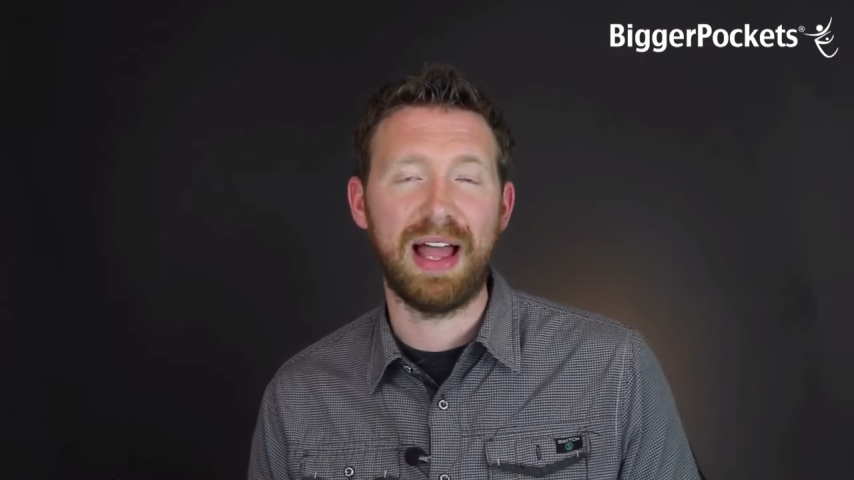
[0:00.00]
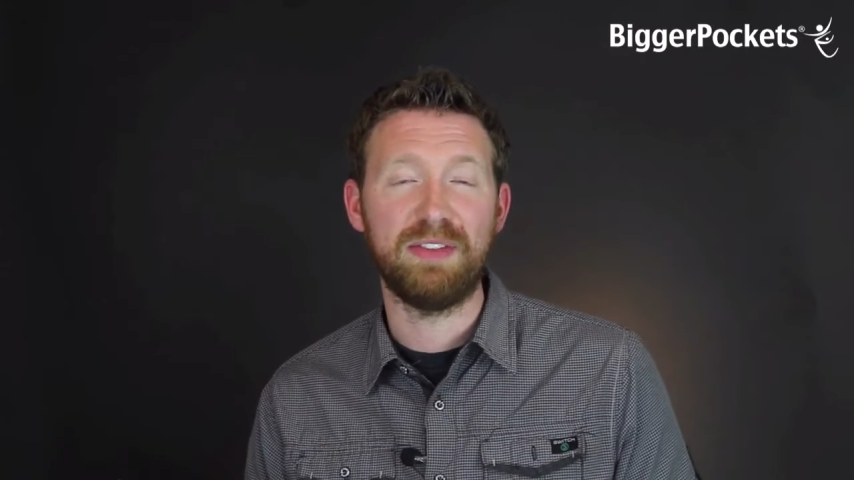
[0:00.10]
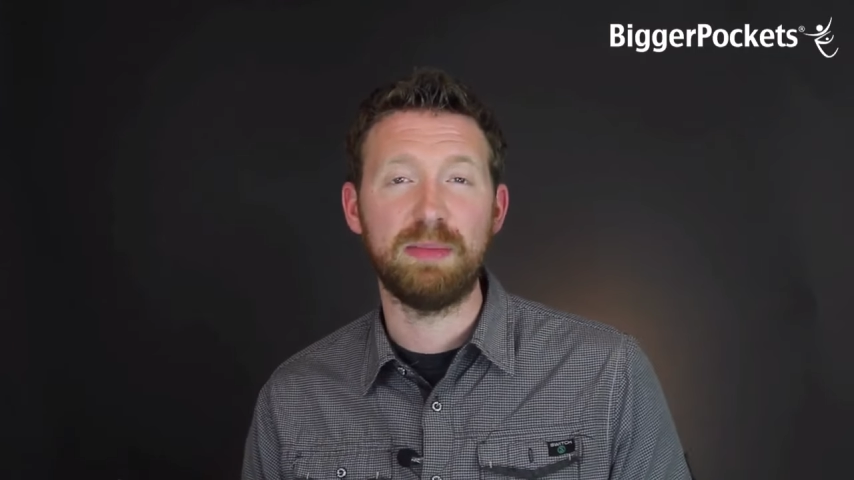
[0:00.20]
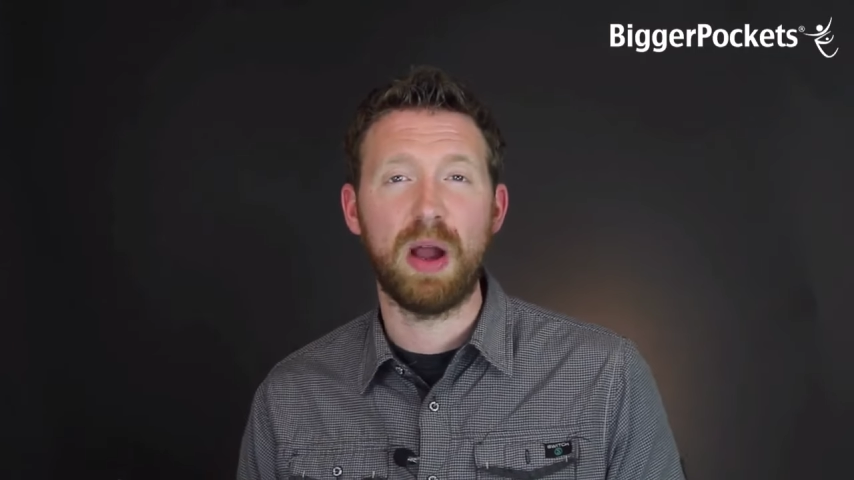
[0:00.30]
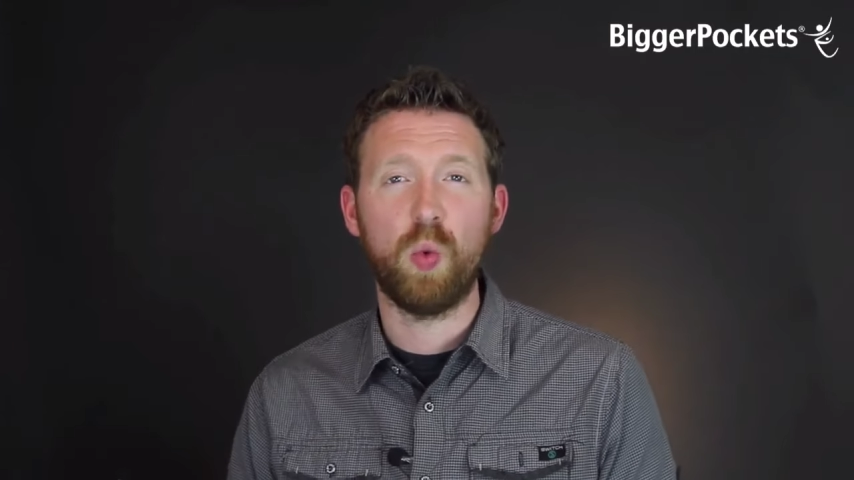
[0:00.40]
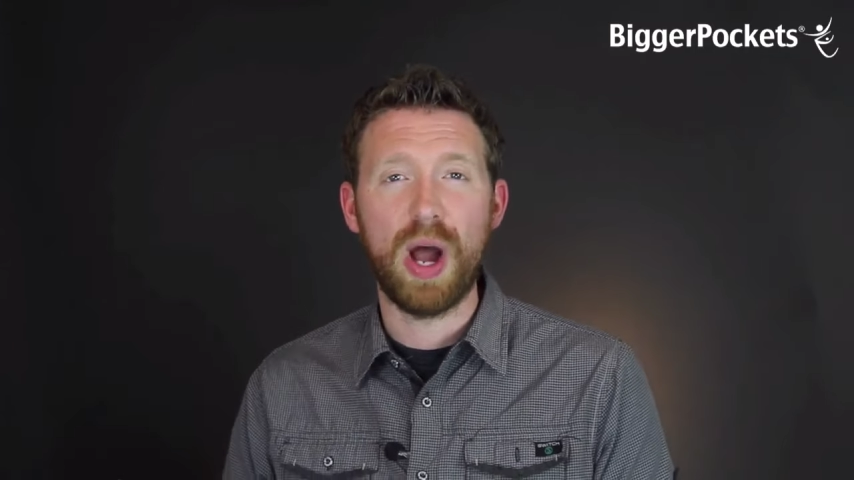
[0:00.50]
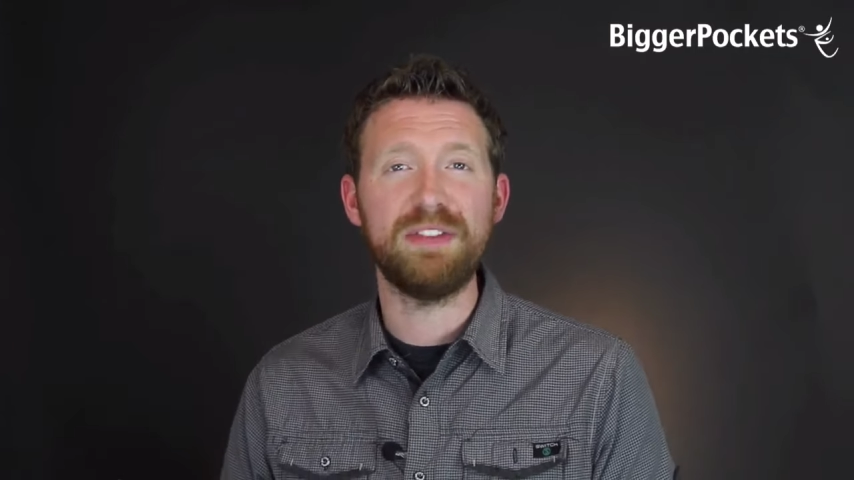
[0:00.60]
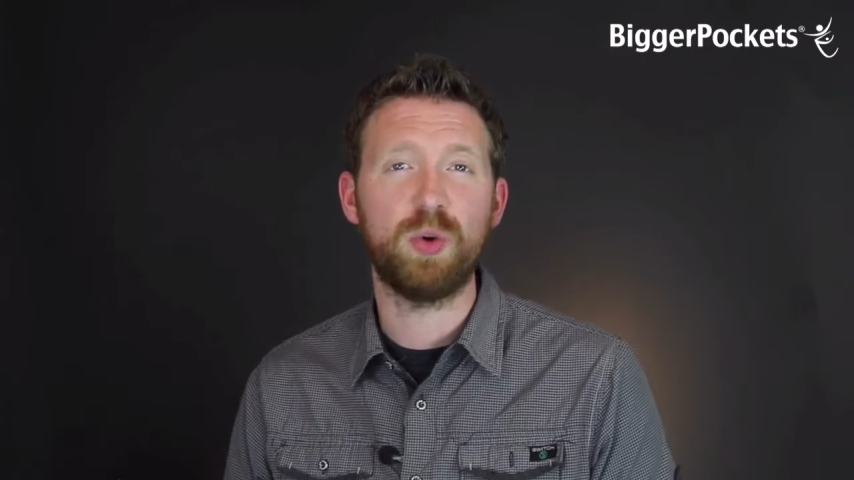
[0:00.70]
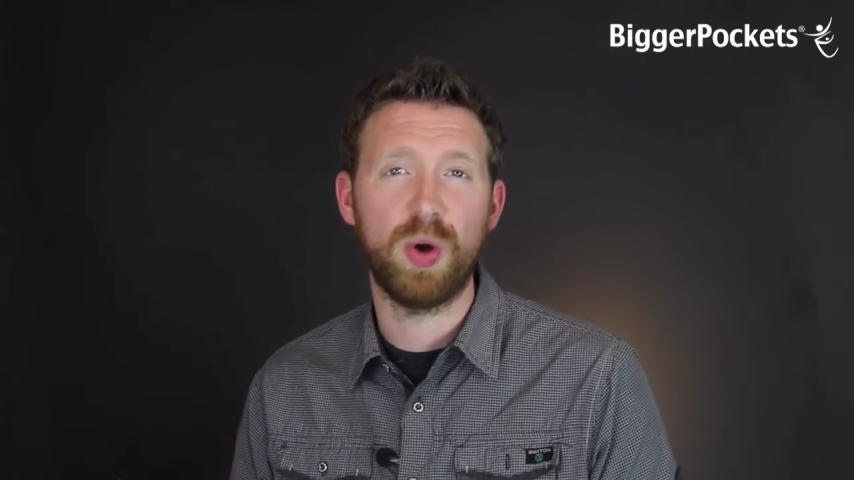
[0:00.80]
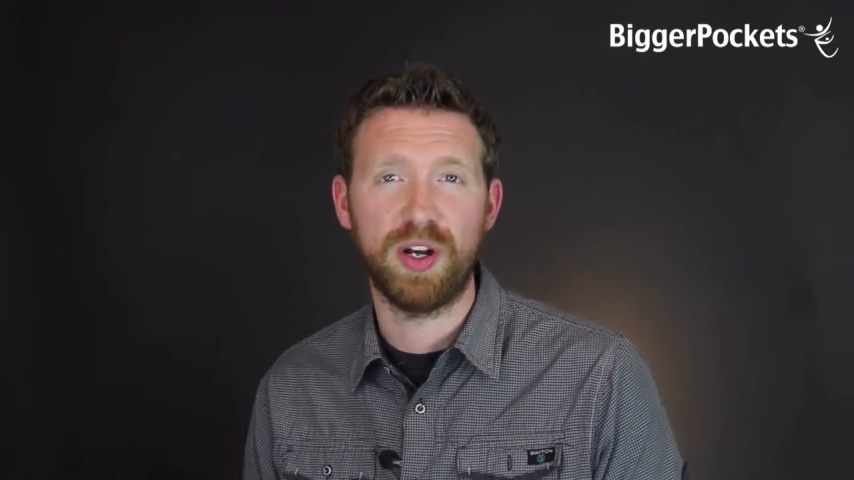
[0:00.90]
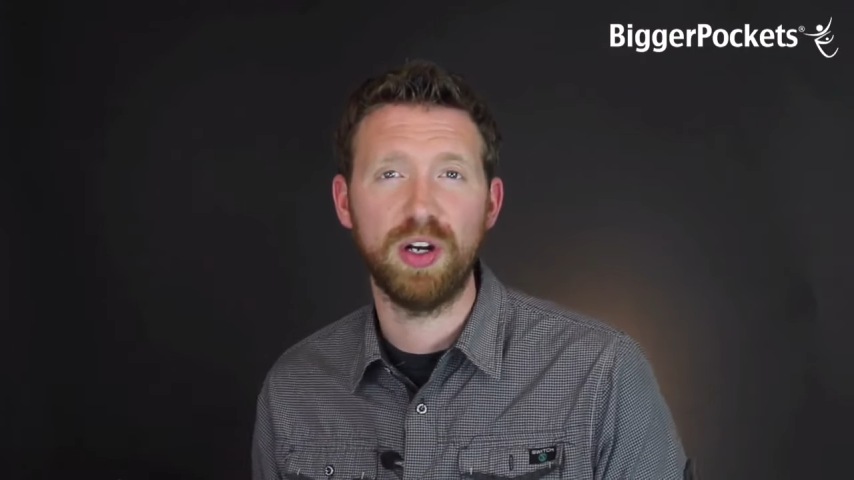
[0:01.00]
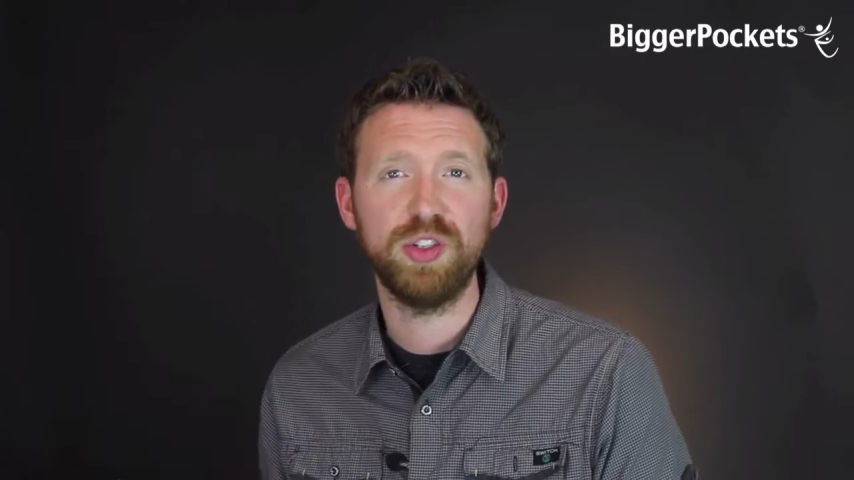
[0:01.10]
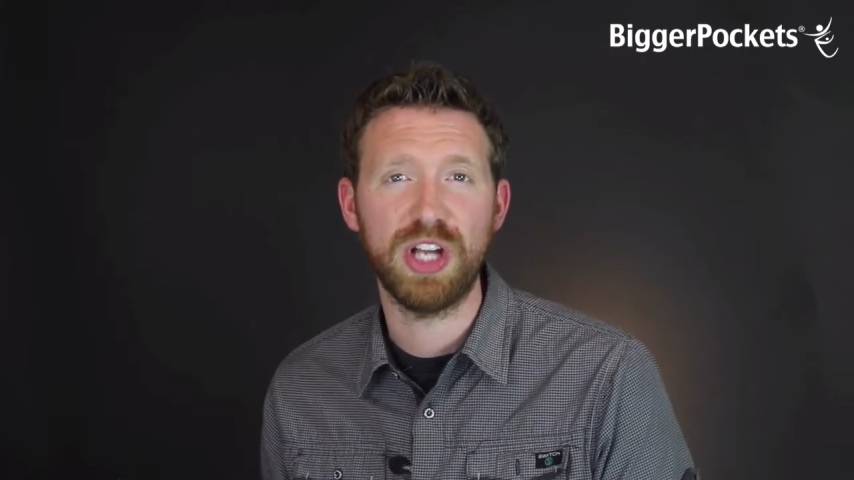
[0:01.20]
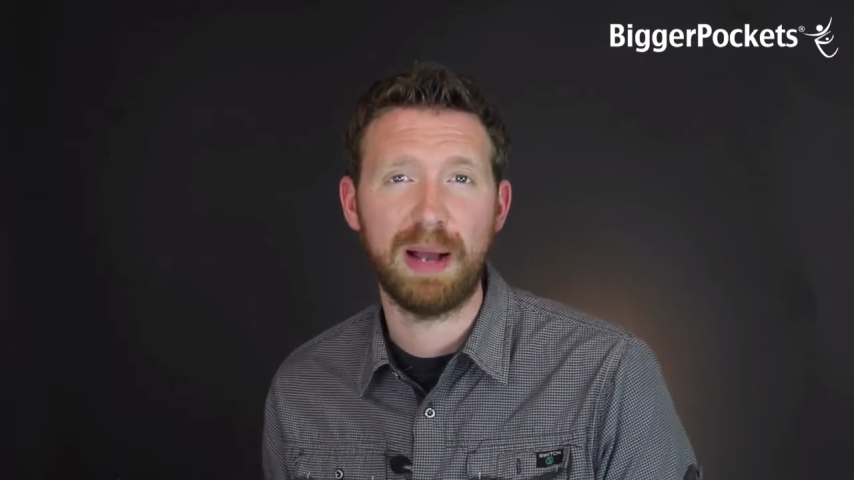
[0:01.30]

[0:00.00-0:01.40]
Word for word: having my wife quit her